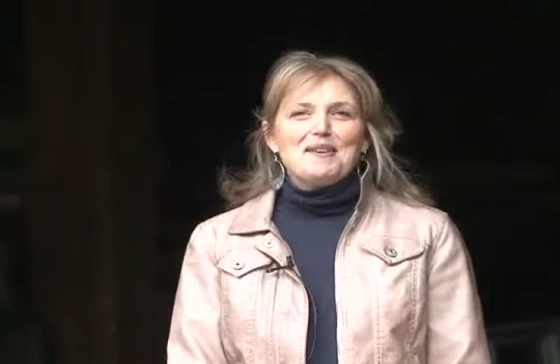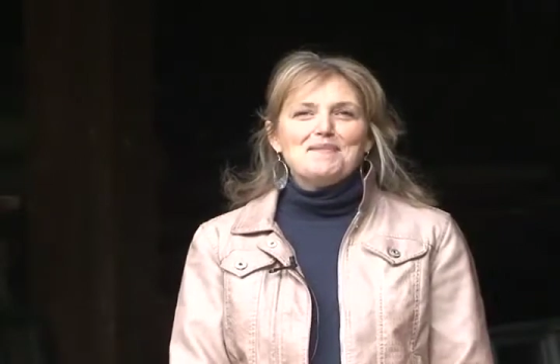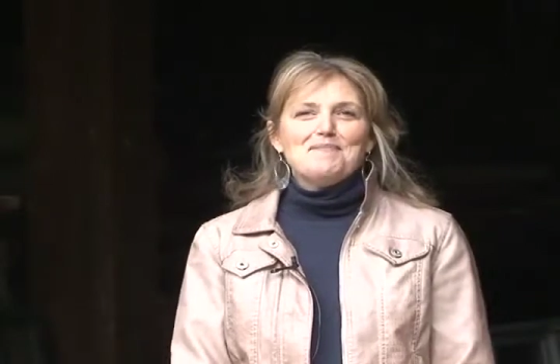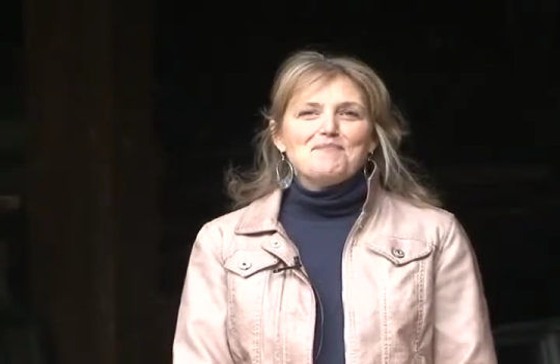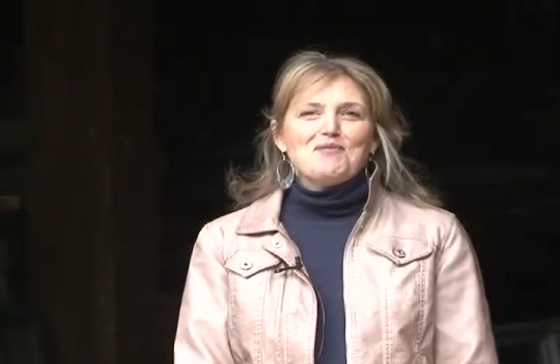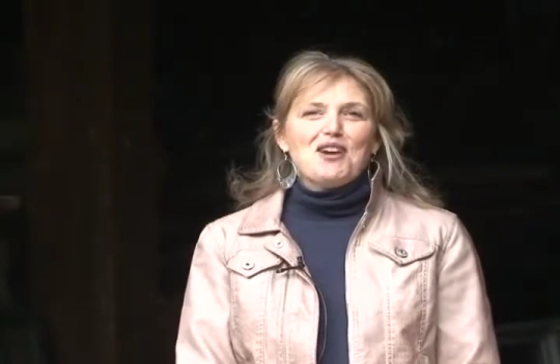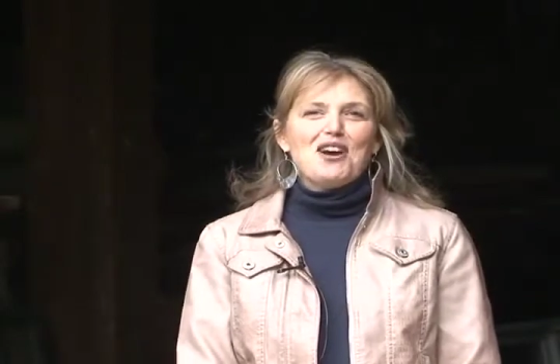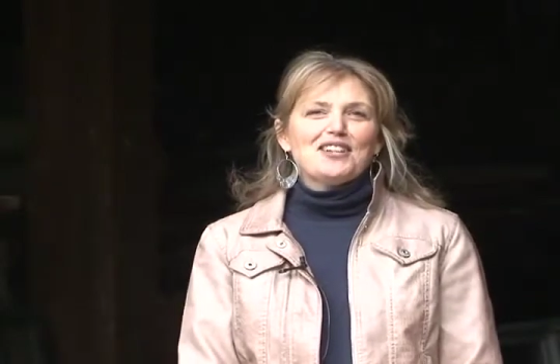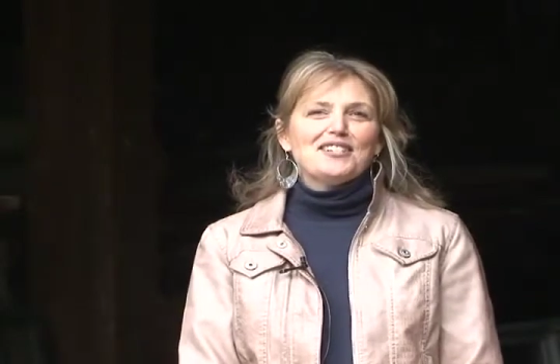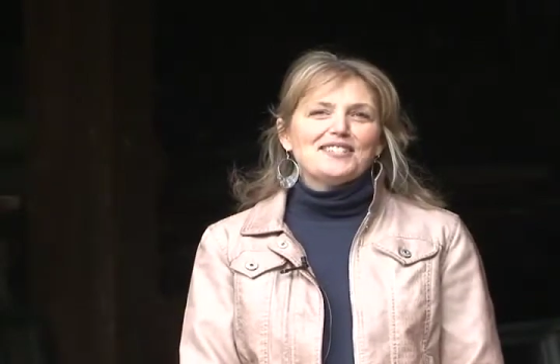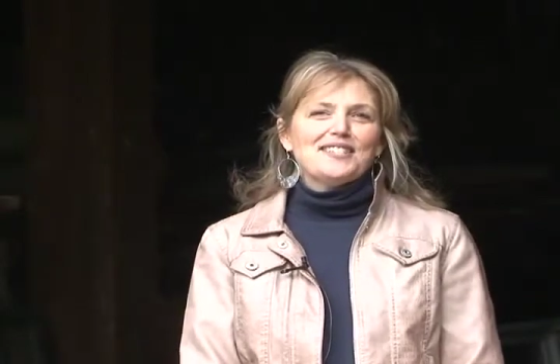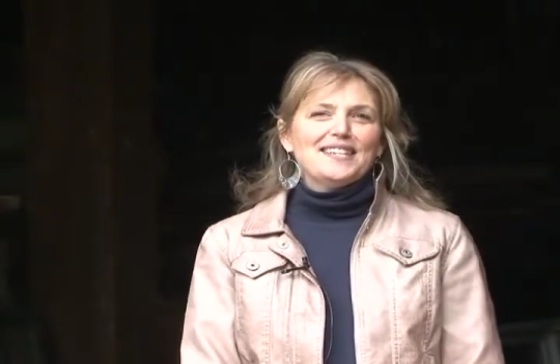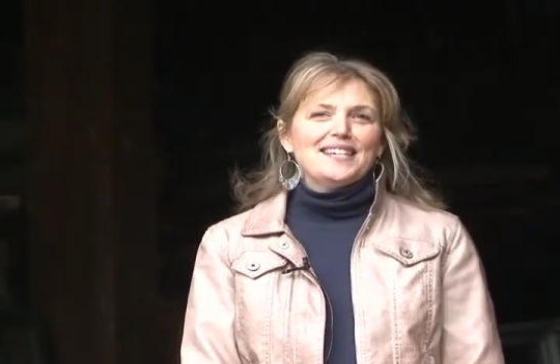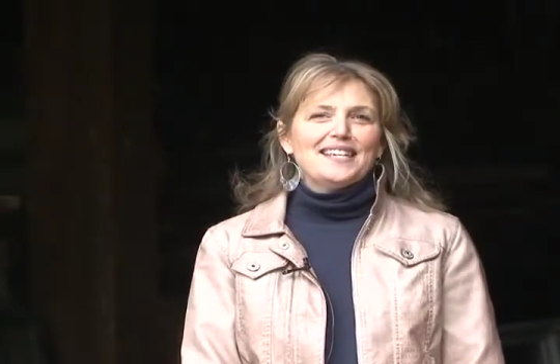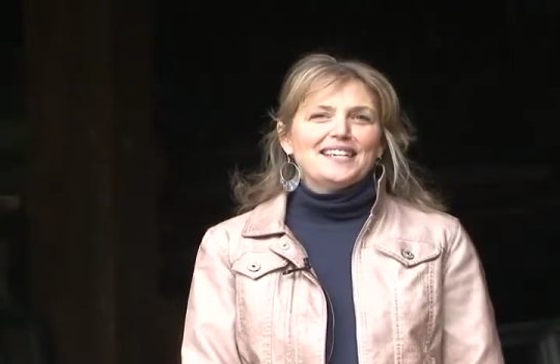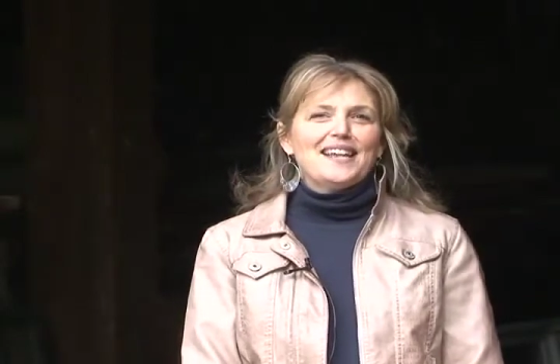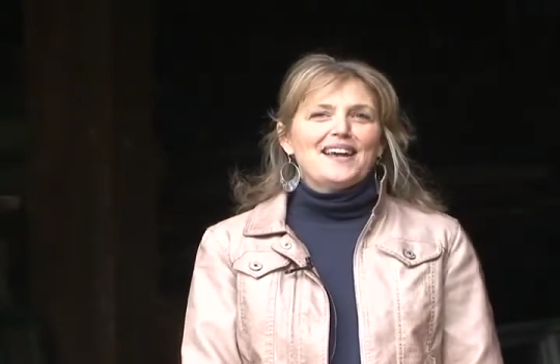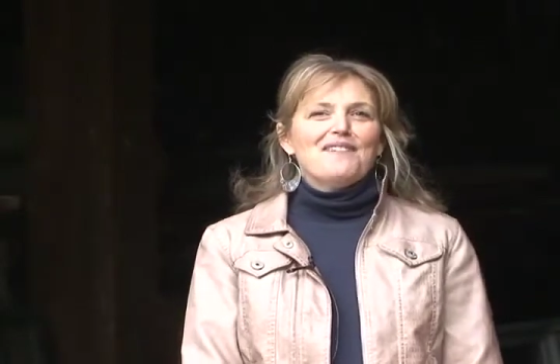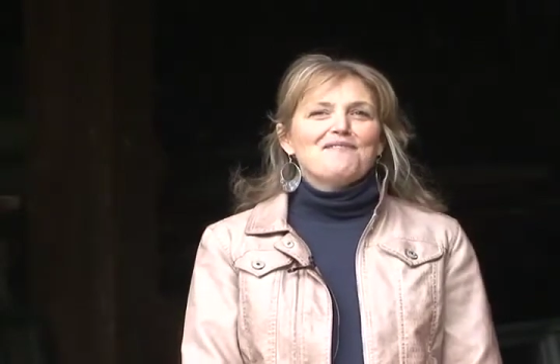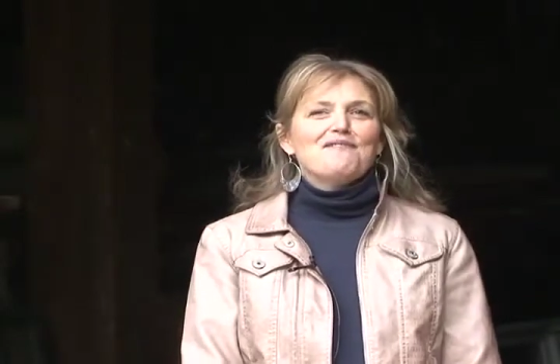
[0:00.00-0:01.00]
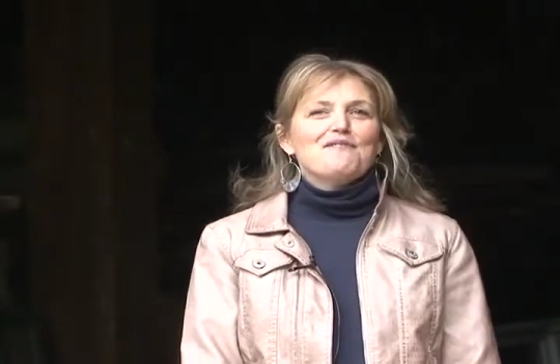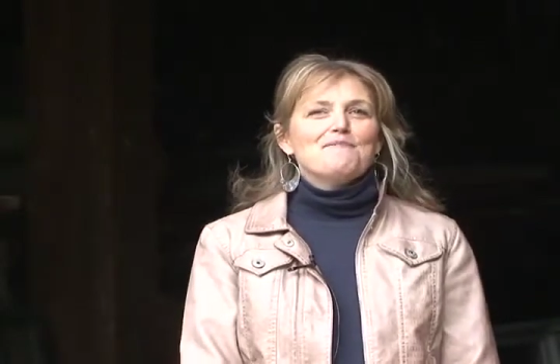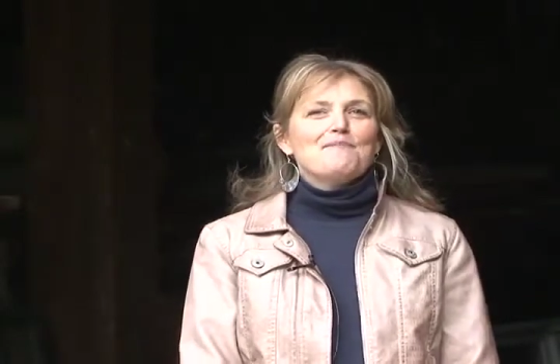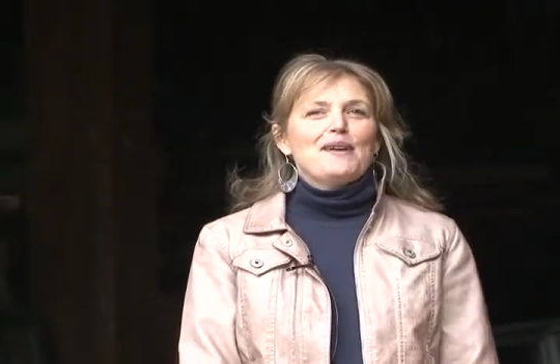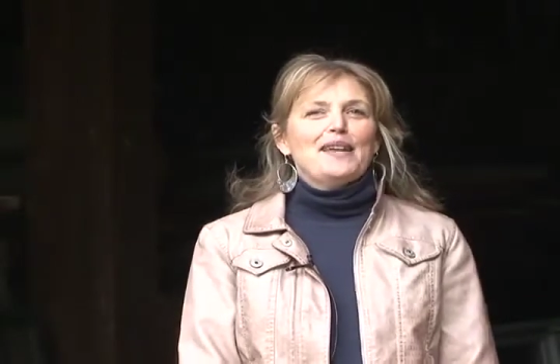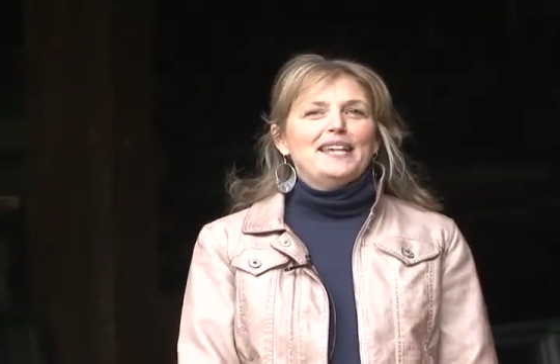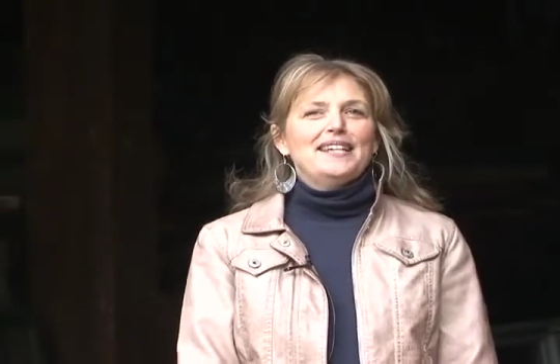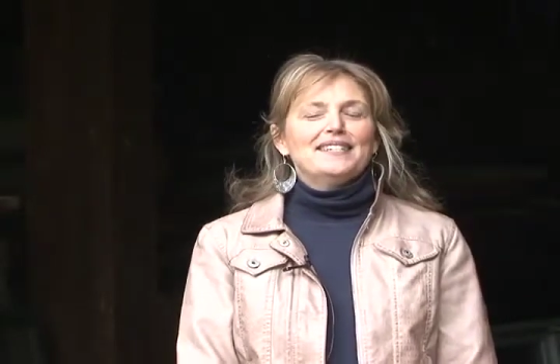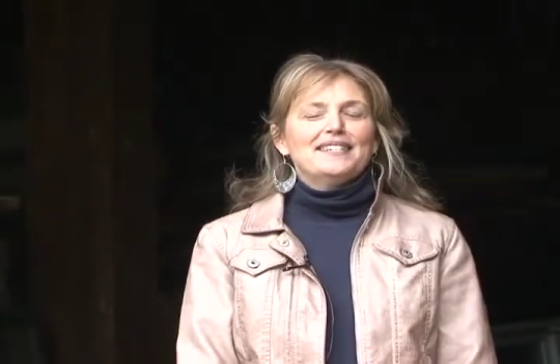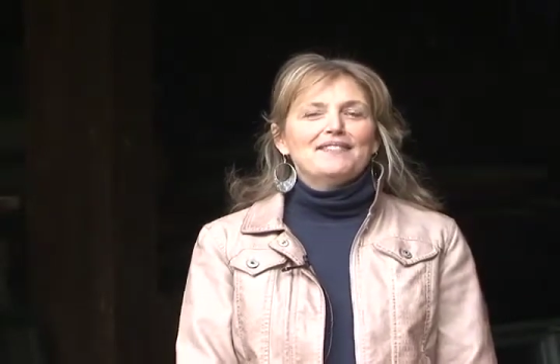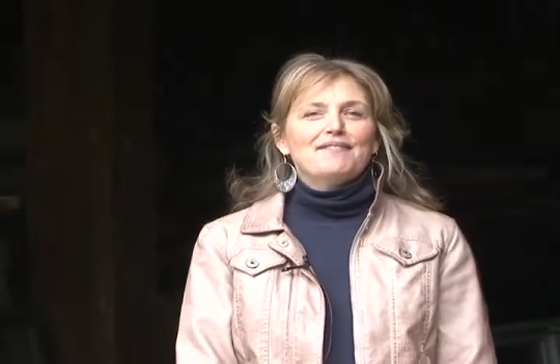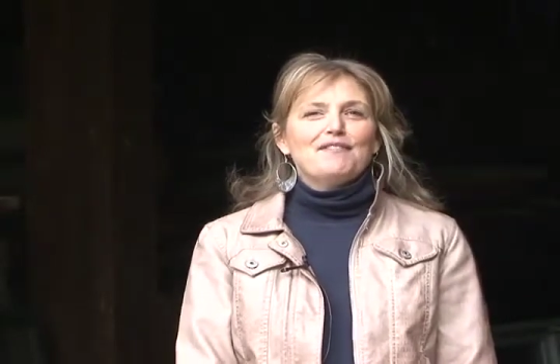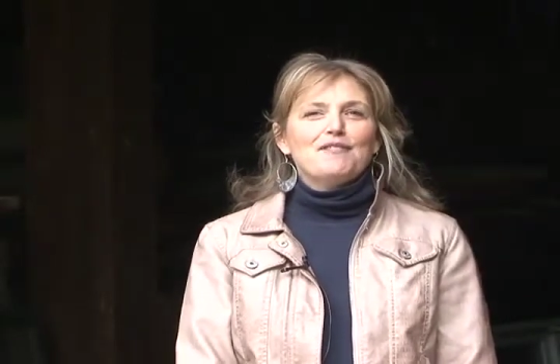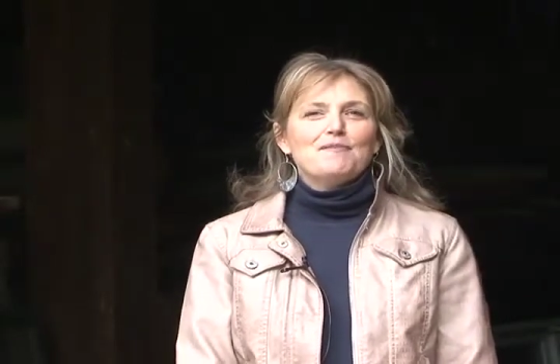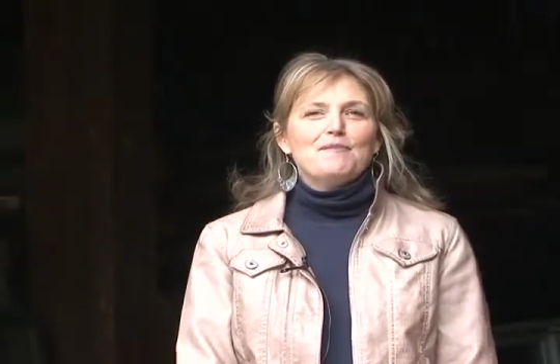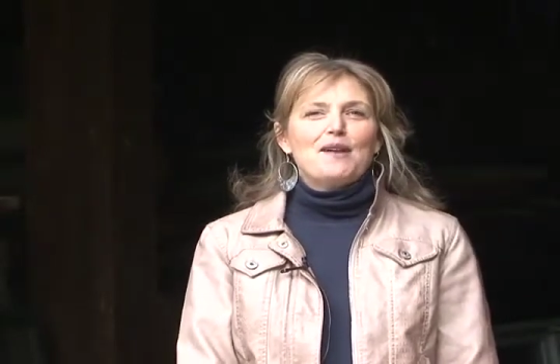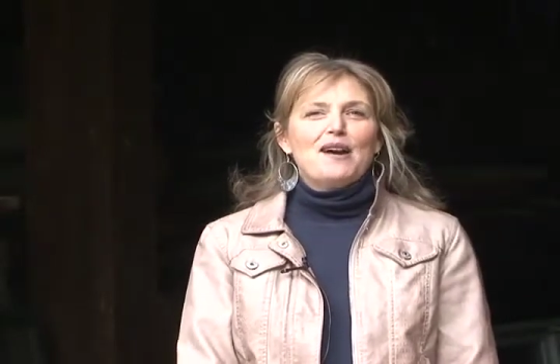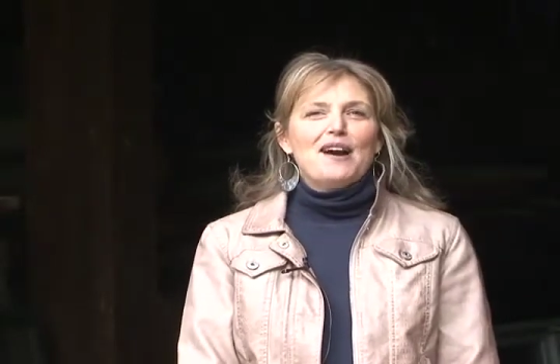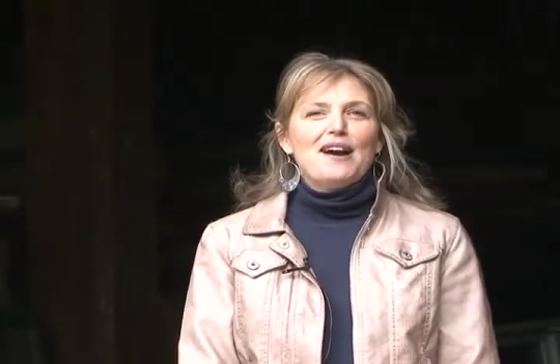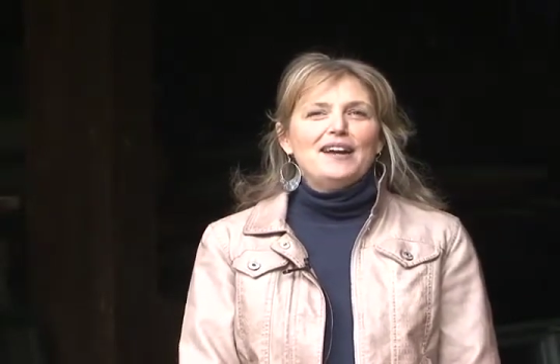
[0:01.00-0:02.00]
Kim Wassick, and I'm from Bennington,
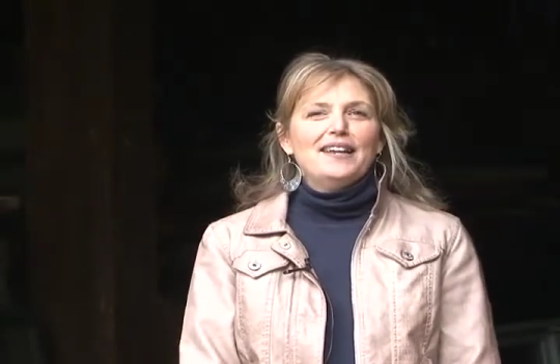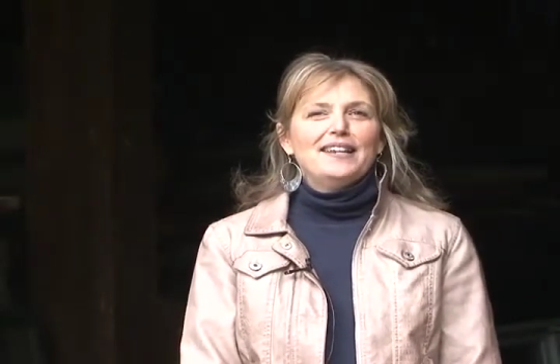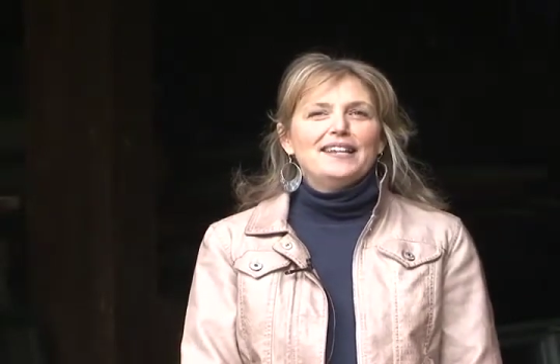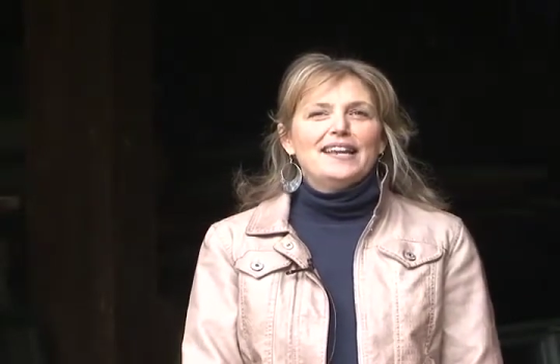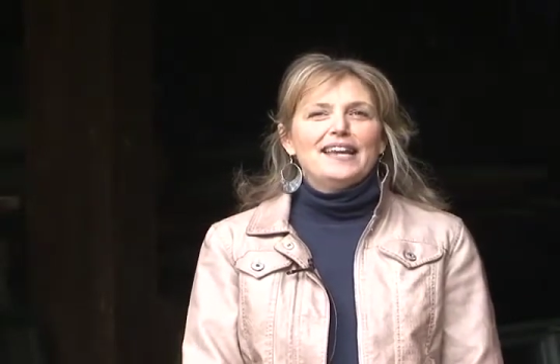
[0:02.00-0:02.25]
Vermont,